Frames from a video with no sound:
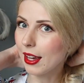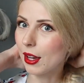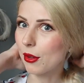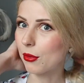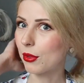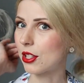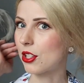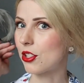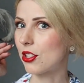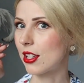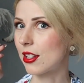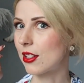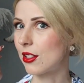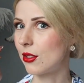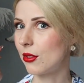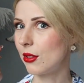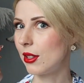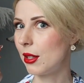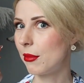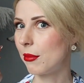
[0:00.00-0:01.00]
I was just
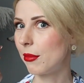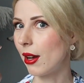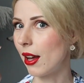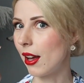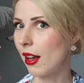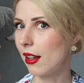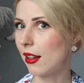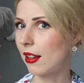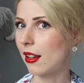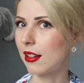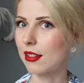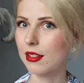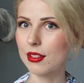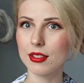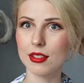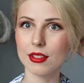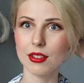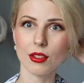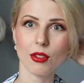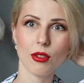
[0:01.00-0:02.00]
doing a bun and
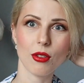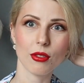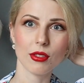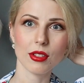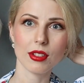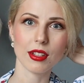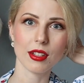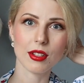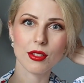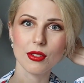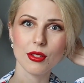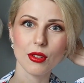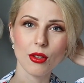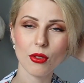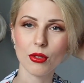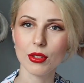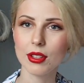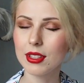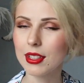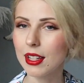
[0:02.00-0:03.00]
holding it
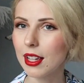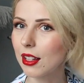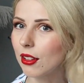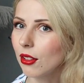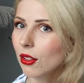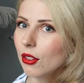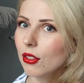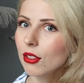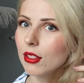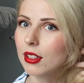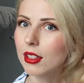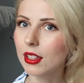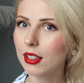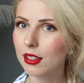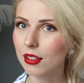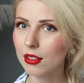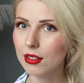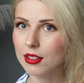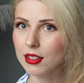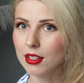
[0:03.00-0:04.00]
all the day long,
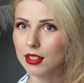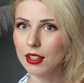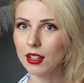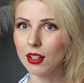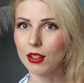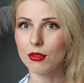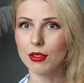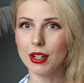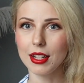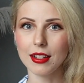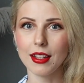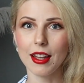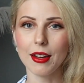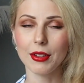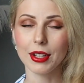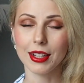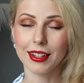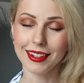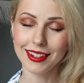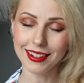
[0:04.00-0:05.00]
and you see I already
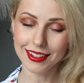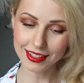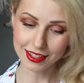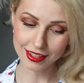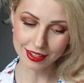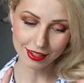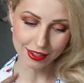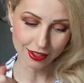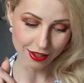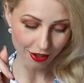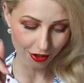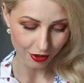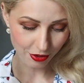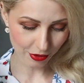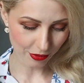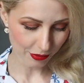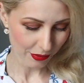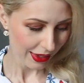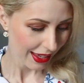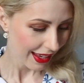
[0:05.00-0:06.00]
have a curl,
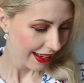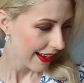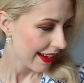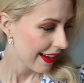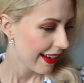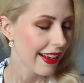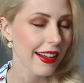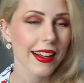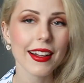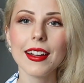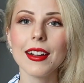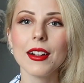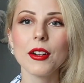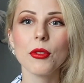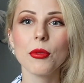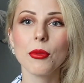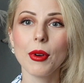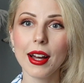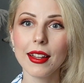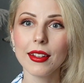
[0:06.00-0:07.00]
so
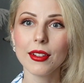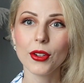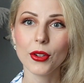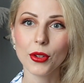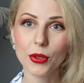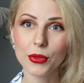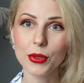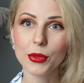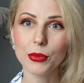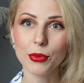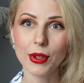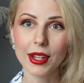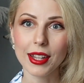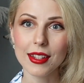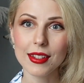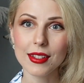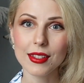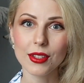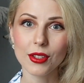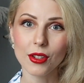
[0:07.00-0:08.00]
one of the
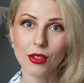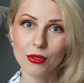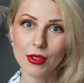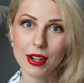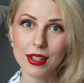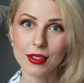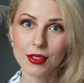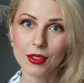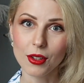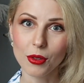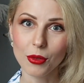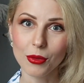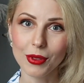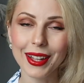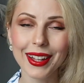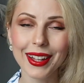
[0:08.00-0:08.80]
ways you already know.